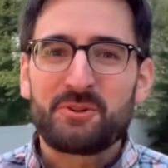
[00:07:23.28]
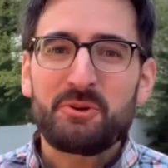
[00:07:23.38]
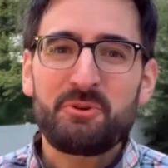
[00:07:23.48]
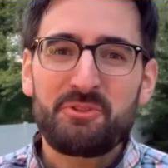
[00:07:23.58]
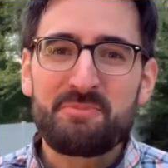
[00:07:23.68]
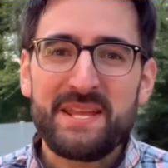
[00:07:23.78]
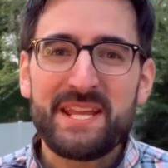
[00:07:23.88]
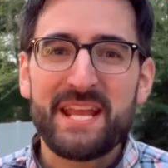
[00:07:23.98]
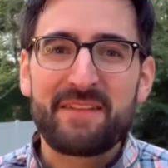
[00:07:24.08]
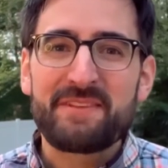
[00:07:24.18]
look with me
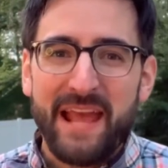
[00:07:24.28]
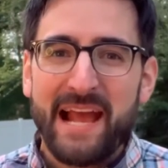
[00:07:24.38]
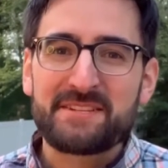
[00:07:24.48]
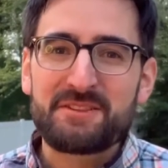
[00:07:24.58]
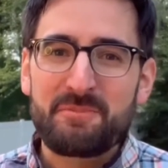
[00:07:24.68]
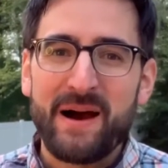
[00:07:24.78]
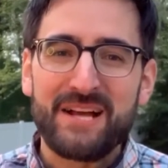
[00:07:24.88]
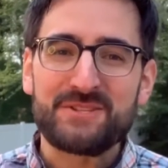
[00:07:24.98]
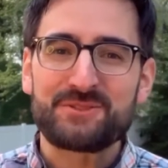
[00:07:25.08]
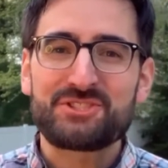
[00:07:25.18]
in the Acts of the
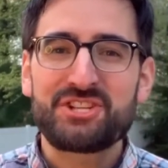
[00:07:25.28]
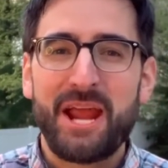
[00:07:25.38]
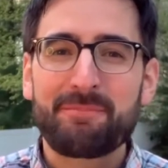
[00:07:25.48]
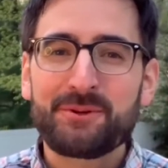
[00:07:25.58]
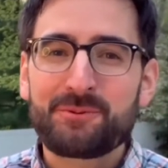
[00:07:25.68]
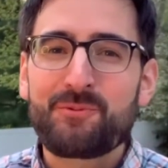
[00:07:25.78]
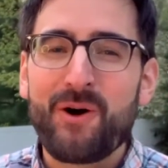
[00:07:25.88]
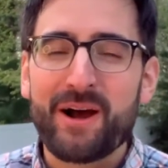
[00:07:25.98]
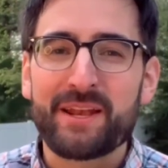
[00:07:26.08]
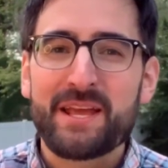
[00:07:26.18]
Apostles chapter
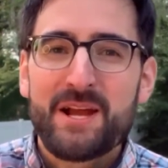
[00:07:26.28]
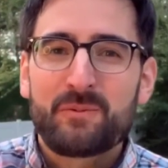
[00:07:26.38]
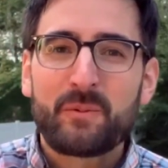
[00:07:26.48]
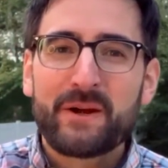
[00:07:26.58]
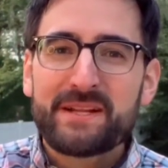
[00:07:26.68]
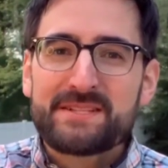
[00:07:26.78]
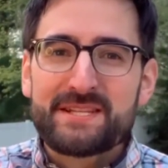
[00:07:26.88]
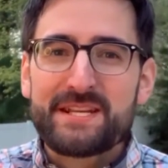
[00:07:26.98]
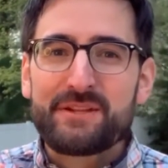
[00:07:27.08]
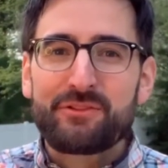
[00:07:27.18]
1, where we're going to
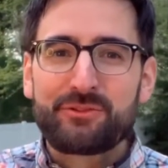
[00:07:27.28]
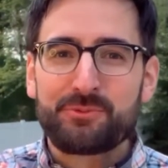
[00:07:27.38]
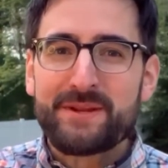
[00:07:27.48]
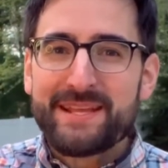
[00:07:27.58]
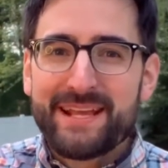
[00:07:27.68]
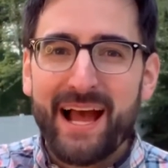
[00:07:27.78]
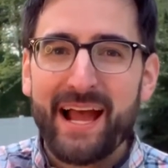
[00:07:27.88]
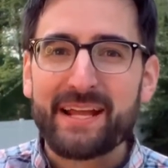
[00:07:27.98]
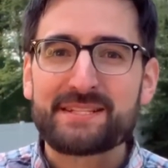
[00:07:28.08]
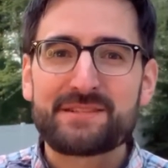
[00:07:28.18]
see three
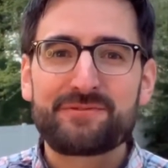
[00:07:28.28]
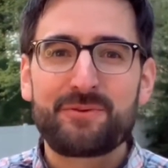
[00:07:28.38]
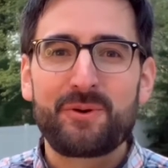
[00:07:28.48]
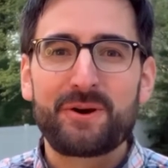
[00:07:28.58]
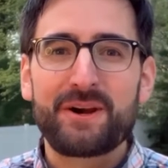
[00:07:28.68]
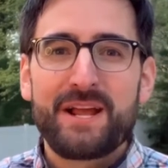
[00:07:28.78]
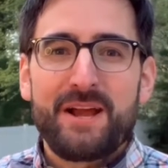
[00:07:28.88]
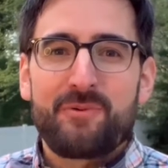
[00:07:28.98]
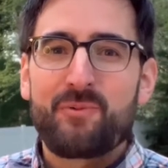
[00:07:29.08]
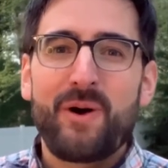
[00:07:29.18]
guides for
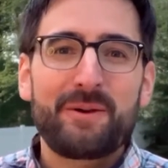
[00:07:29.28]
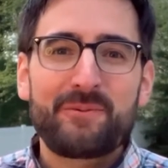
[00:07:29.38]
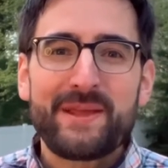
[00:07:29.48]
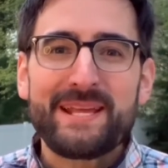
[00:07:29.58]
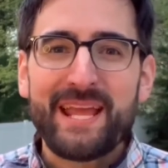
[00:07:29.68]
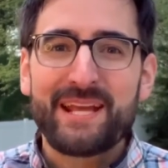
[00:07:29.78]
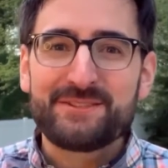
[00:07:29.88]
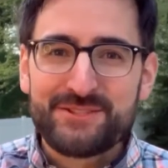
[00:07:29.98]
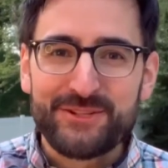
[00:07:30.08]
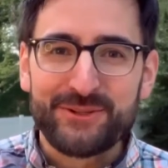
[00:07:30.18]
what we
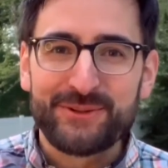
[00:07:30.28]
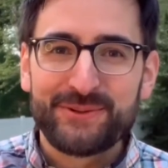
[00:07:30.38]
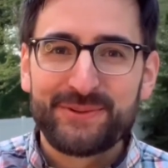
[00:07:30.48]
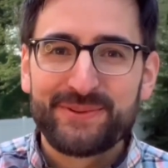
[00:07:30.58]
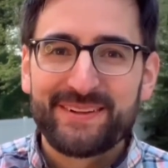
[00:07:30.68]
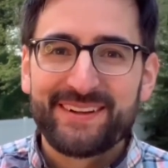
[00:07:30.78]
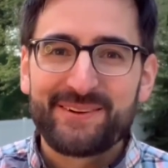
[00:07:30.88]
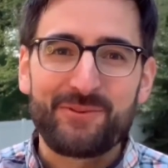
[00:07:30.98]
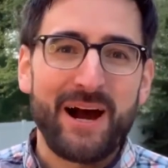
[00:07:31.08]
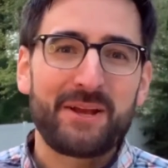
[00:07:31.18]
can do
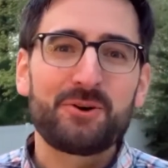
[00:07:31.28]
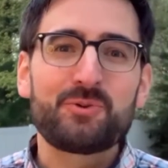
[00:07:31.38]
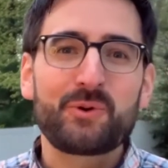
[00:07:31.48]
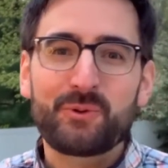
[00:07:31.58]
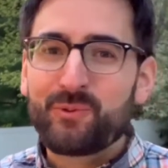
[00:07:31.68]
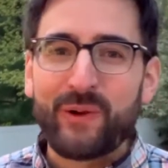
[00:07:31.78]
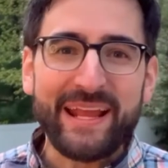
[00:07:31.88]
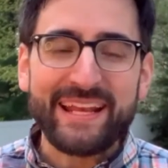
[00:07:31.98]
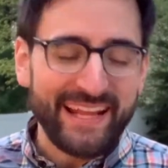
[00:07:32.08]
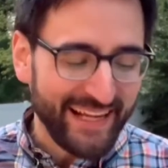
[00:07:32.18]
while we're
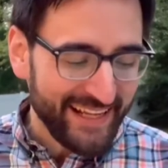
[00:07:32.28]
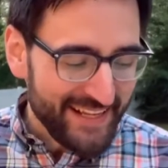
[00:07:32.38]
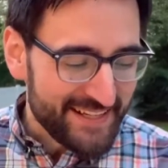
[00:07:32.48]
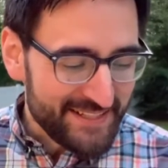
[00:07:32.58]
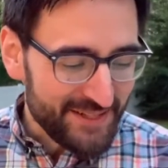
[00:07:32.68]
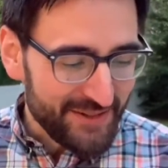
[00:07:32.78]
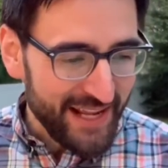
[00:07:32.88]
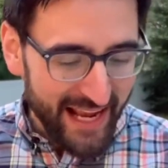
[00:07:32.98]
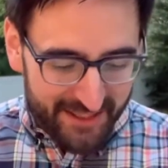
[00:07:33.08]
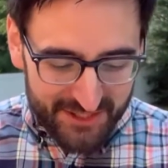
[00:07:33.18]
waiting. And so in
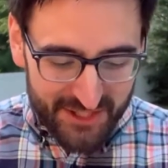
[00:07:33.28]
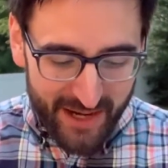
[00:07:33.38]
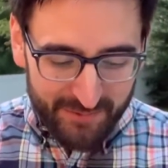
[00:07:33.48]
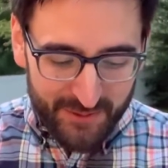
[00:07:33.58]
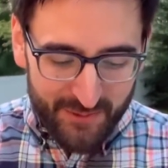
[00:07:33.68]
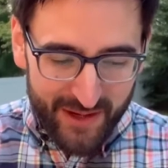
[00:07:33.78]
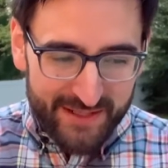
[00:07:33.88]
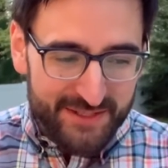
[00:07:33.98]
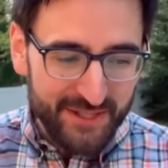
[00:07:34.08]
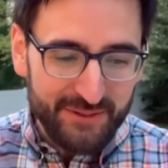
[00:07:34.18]
Acts chapter
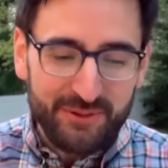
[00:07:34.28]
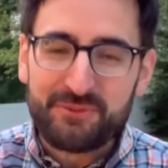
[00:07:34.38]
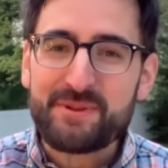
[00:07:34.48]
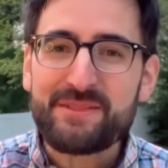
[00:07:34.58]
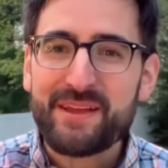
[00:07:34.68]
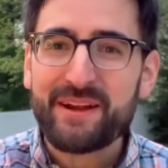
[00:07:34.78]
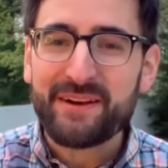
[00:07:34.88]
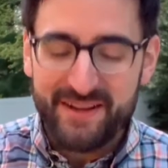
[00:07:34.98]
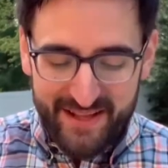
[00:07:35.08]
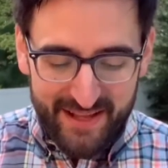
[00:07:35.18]
1, turn with me
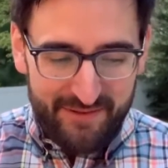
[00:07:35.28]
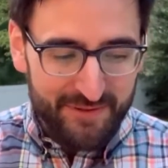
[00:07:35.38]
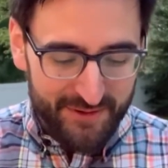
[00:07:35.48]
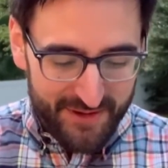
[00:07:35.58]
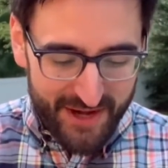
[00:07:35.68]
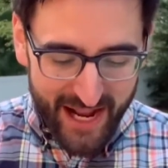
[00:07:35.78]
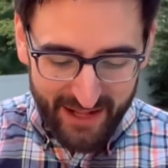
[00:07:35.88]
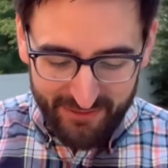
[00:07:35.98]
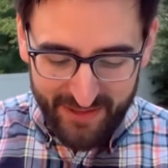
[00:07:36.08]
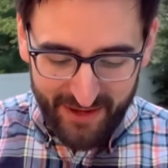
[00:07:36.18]
there. If you're
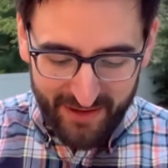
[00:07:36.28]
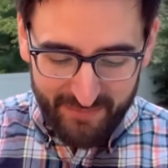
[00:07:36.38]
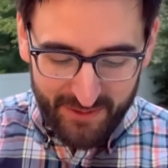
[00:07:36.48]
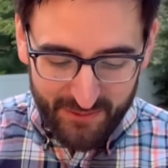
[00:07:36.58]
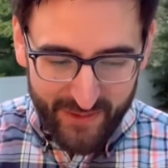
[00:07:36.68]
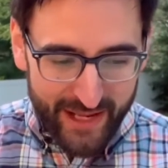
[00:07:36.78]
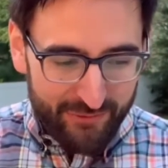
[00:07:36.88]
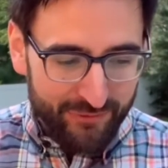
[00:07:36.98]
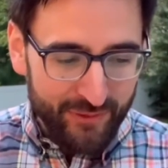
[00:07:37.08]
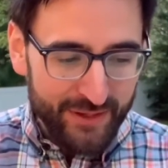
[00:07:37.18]
not there, I'm going to wait
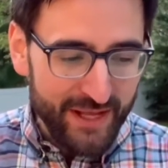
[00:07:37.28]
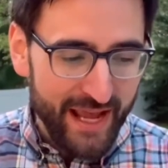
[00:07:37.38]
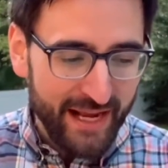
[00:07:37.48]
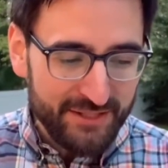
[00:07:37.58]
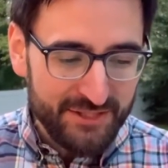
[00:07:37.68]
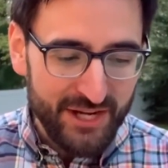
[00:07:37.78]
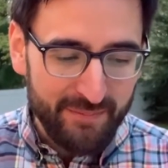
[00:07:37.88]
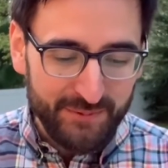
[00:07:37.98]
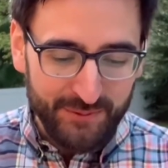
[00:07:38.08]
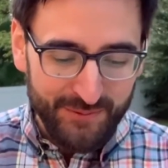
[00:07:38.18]
for you. Acts
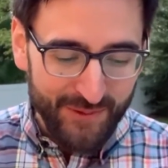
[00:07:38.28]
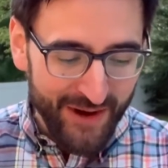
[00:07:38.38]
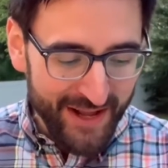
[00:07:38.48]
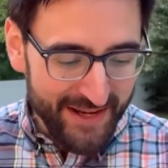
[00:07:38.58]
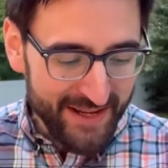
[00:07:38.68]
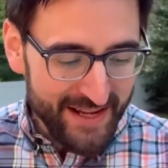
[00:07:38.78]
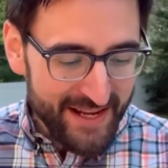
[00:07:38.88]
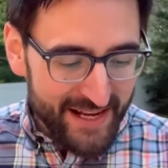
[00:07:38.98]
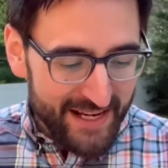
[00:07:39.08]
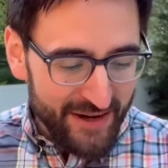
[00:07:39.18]
chapter 1.
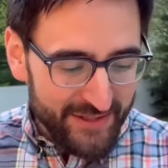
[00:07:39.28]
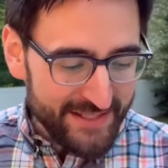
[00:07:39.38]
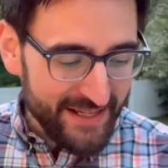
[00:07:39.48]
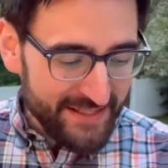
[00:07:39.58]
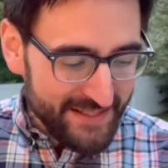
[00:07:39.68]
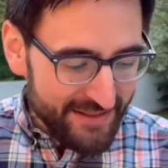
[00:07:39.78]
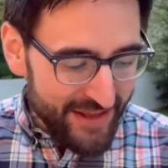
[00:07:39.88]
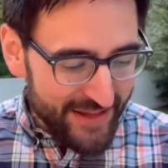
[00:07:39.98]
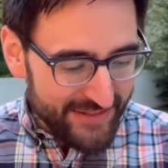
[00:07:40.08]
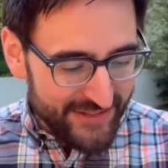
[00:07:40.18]
Now it says
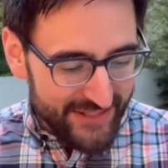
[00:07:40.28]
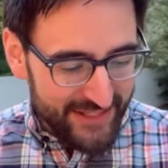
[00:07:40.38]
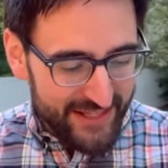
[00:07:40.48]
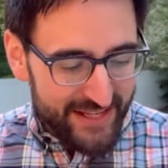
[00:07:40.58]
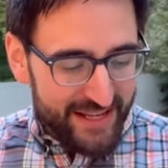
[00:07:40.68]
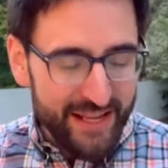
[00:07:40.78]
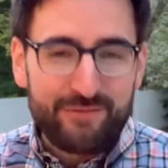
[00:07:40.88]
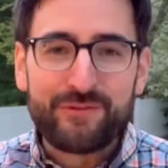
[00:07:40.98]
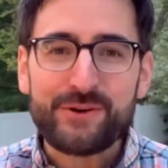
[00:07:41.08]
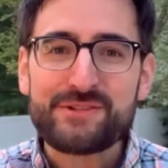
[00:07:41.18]
this
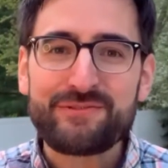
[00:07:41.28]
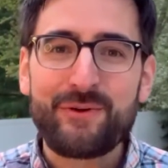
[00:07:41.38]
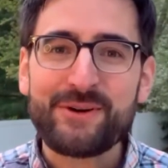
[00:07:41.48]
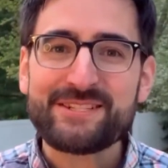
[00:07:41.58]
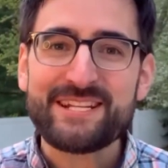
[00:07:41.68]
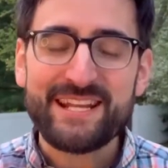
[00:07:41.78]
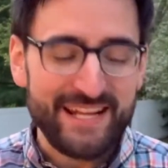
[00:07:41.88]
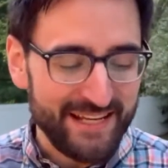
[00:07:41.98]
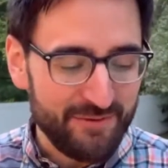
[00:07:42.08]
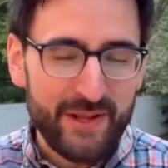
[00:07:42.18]
in verse
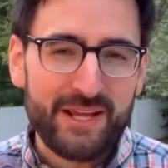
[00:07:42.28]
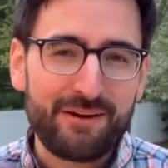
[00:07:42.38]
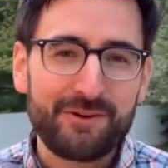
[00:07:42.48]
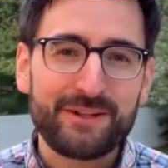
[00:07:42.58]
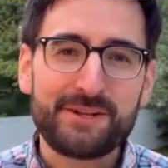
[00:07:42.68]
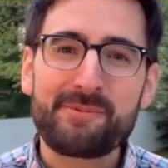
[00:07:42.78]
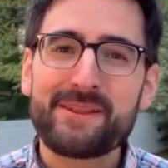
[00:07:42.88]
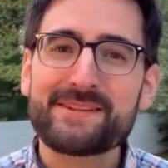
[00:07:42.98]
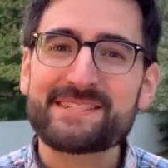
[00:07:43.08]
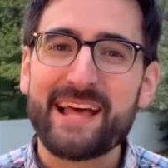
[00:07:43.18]
14, and we covered a little bit
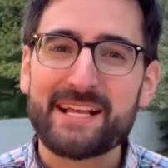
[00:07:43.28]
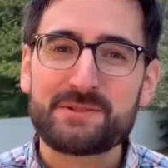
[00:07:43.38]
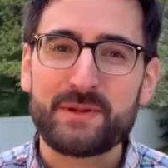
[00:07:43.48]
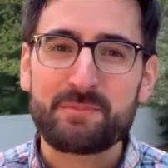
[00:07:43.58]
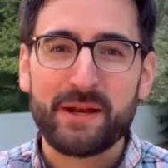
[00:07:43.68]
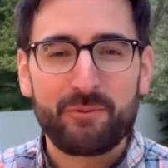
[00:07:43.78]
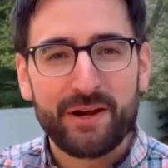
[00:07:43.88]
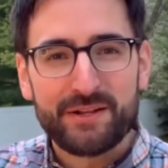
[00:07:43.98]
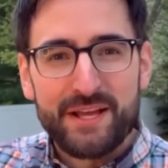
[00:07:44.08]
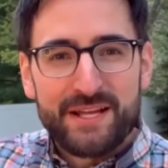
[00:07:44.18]
of this last week, but I
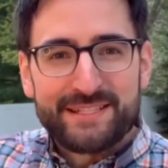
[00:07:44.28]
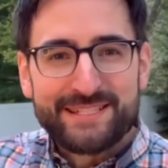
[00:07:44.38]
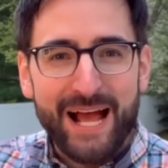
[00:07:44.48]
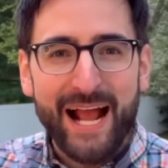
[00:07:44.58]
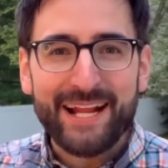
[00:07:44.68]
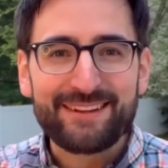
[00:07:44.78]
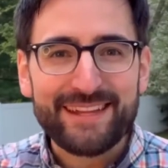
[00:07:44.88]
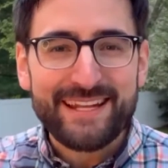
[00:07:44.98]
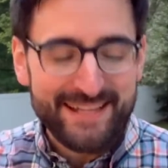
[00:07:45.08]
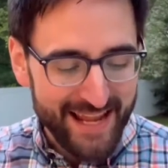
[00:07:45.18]
want to dial
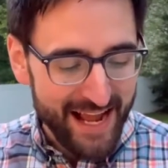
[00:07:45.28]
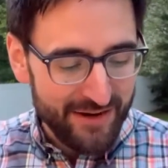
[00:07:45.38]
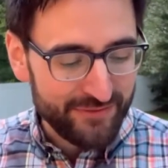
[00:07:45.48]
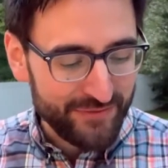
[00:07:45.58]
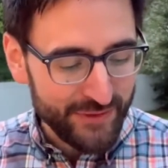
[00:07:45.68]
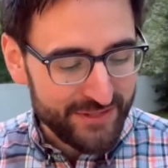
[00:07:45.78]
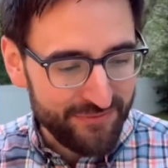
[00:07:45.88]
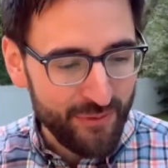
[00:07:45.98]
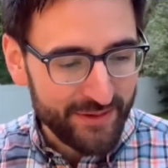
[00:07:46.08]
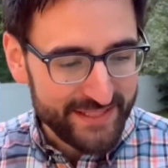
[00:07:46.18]
in now. Verse
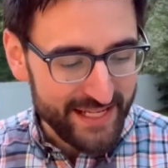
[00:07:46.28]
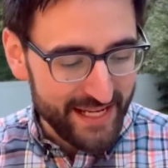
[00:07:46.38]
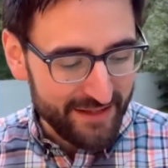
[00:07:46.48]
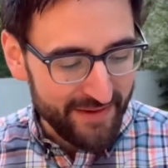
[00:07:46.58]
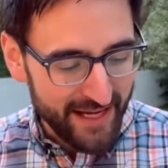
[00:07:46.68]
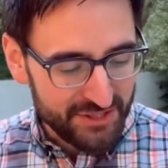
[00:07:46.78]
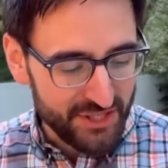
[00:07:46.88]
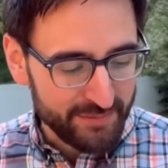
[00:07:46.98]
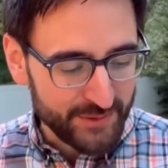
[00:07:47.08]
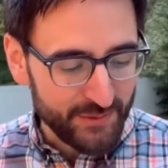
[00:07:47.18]
14 of Acts
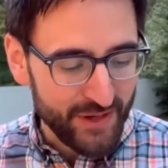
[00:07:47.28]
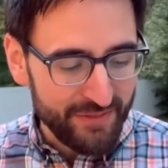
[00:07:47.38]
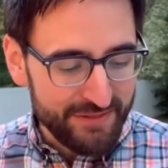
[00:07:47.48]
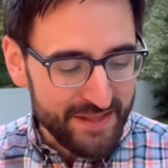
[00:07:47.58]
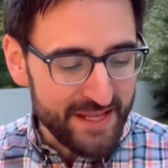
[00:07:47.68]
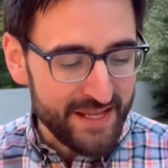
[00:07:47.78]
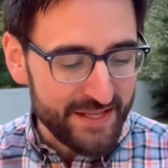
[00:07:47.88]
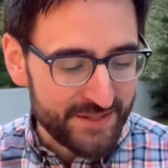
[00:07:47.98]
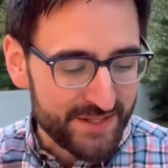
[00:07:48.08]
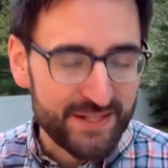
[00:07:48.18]
chapter 1,
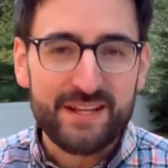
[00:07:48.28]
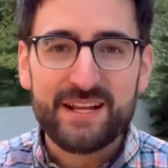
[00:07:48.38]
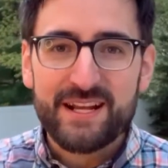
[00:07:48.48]
these